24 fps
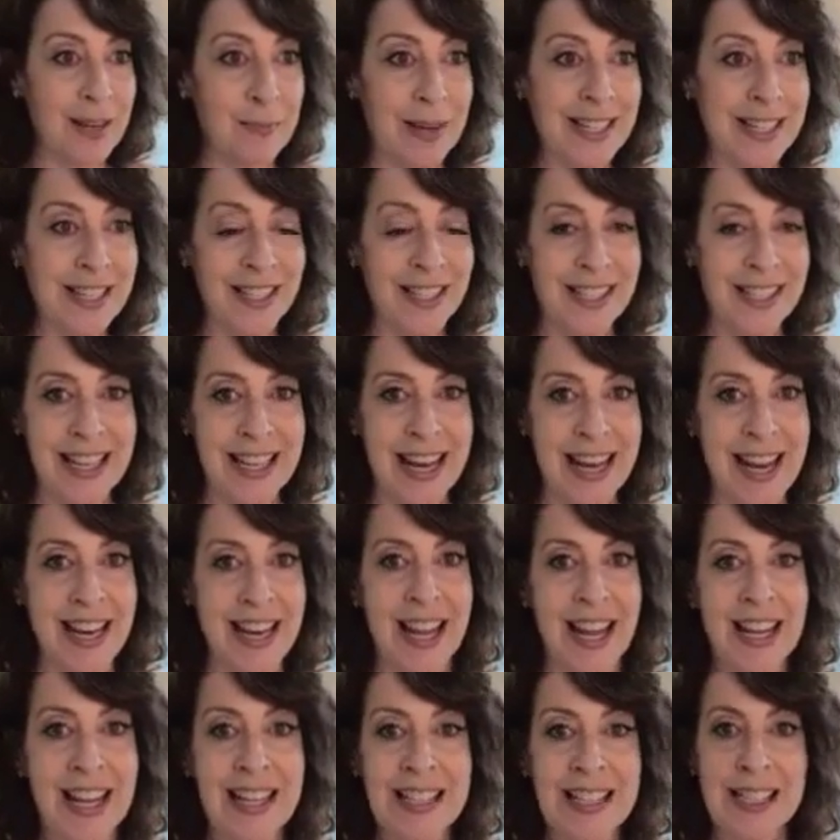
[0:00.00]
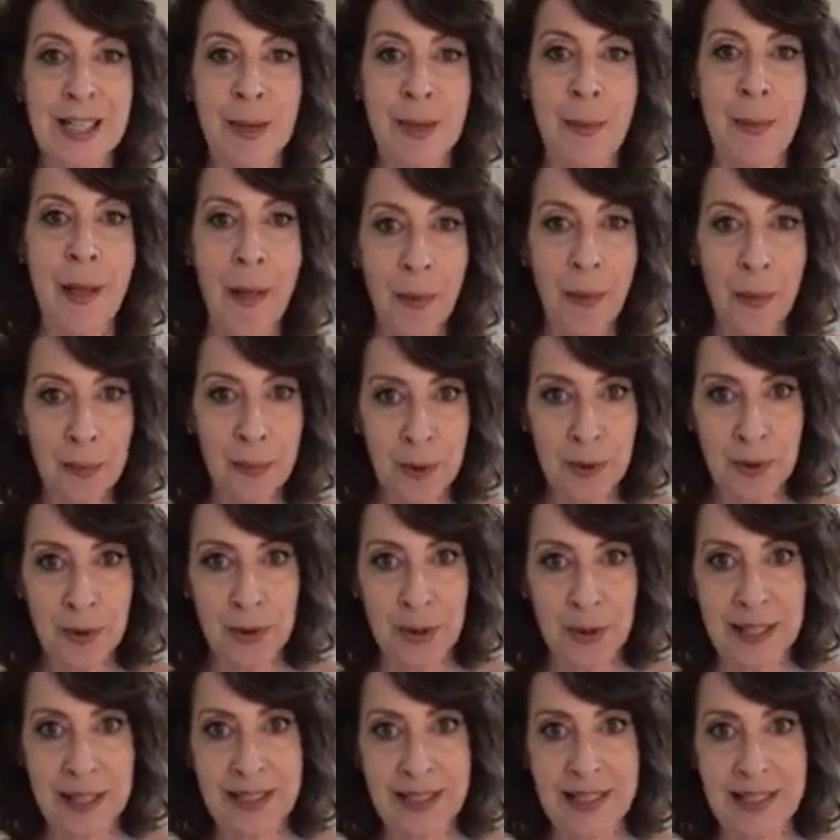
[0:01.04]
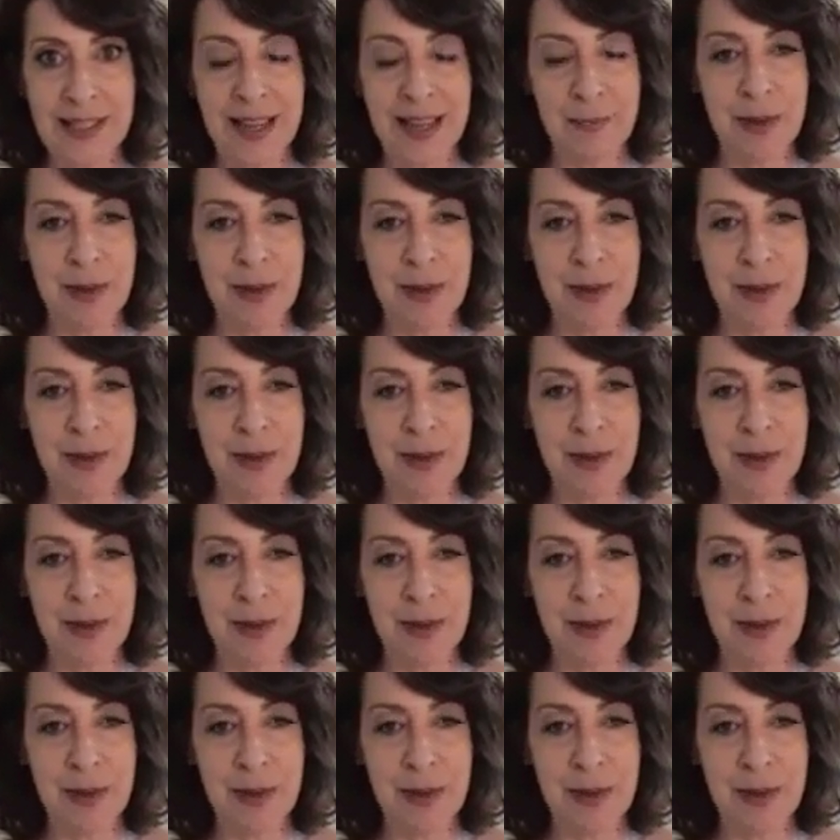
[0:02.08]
it might just take some elbow grease